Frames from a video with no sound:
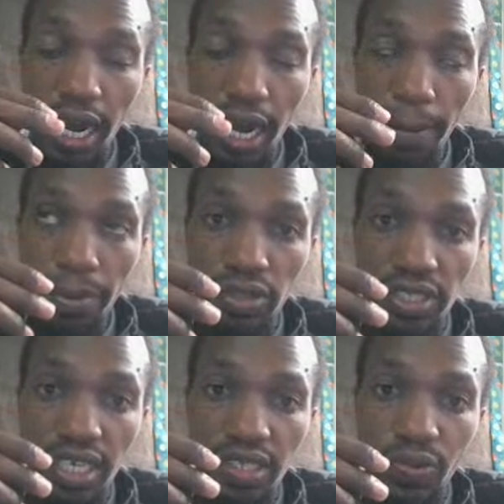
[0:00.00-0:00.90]

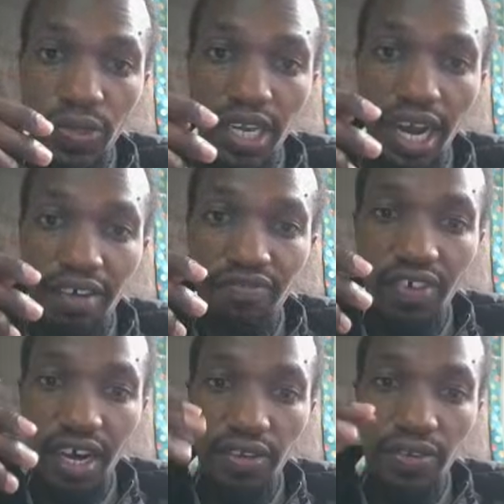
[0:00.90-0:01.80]
approaches. We have
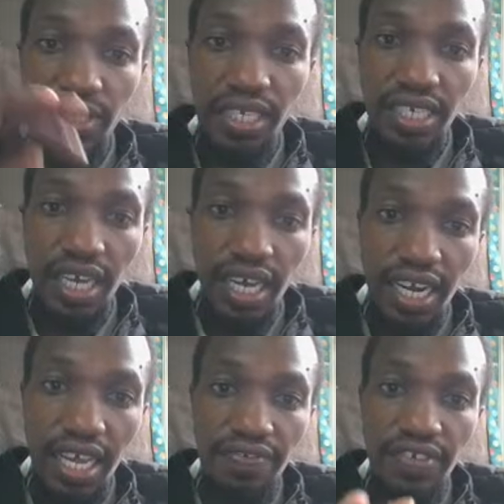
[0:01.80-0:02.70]
using
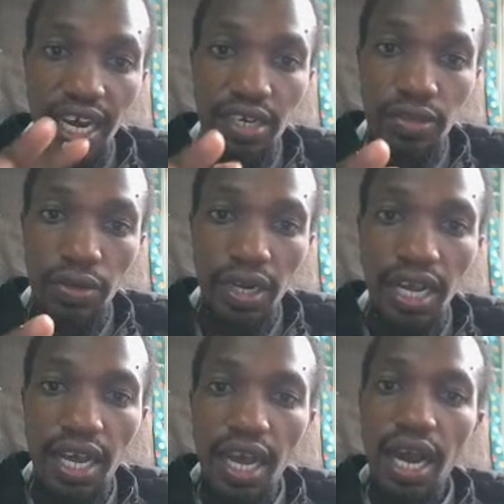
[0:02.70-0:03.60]
left hand rule,
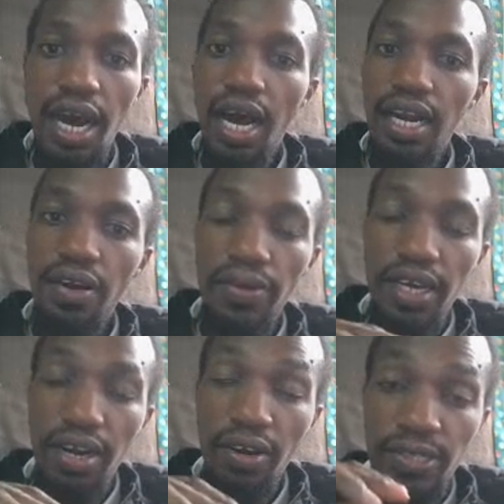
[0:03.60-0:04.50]
and we
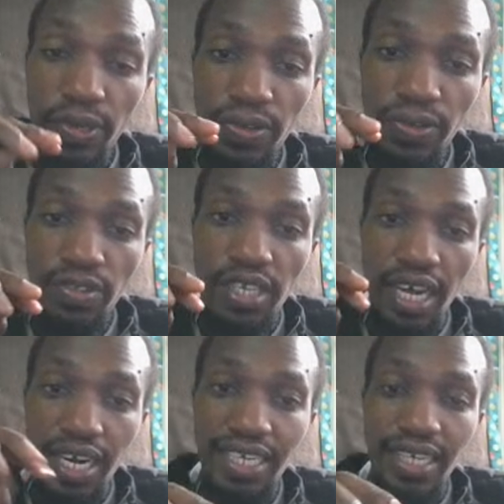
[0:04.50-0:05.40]
can also use
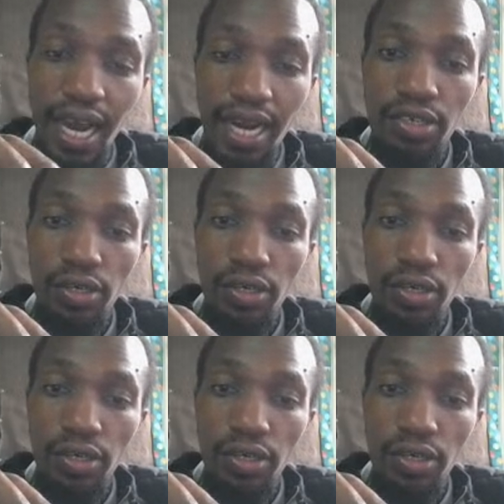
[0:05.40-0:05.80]
right hand